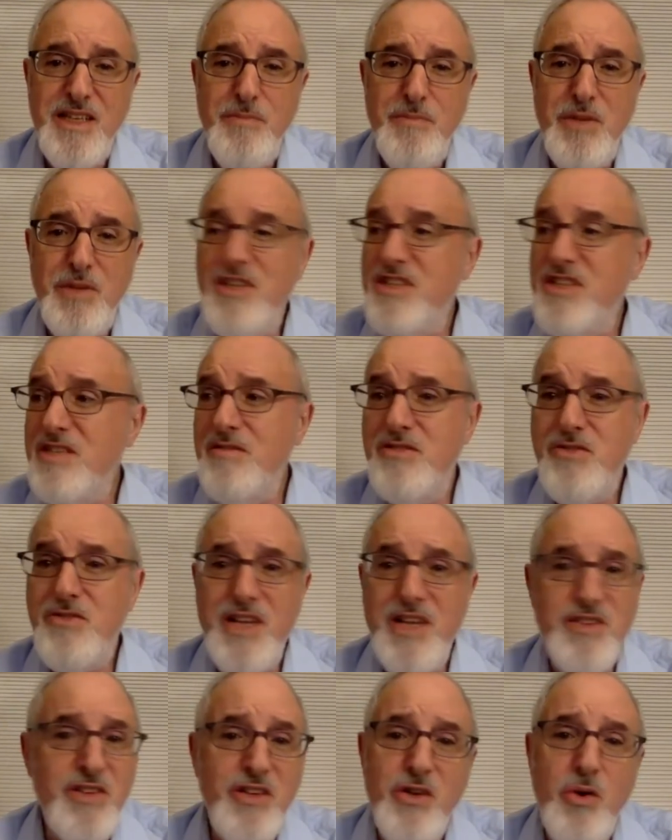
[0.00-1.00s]
Because the
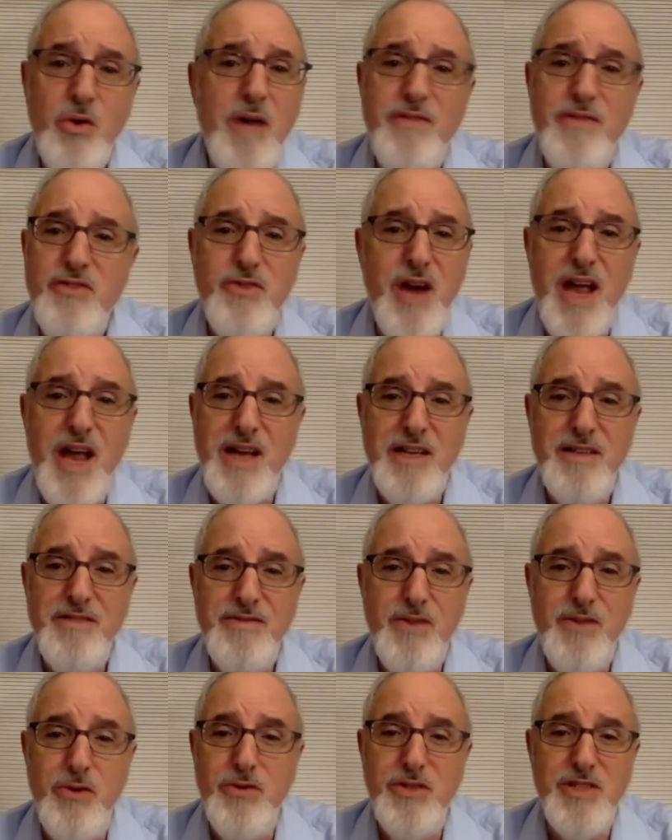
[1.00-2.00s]
train's going to go off track,
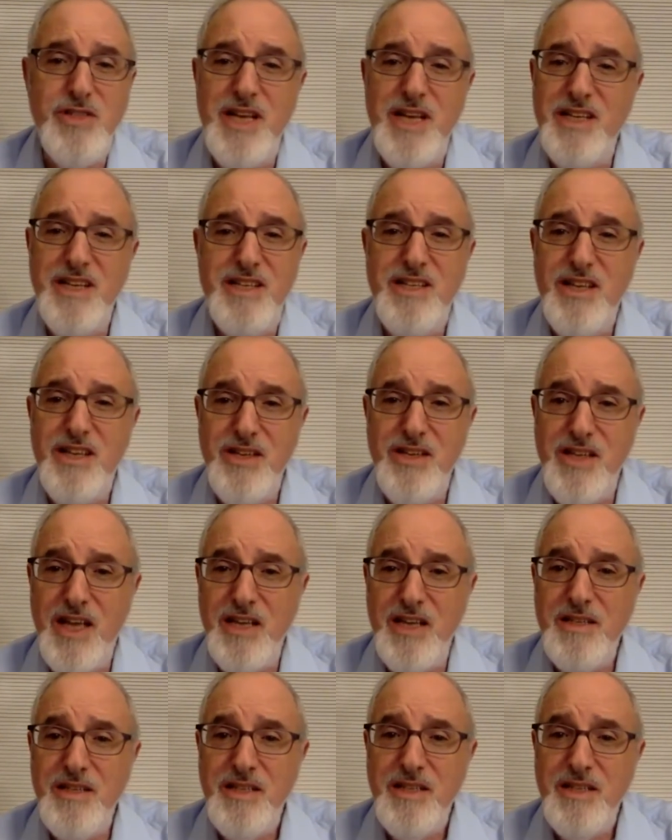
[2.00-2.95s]
folks. I hate to tell you that.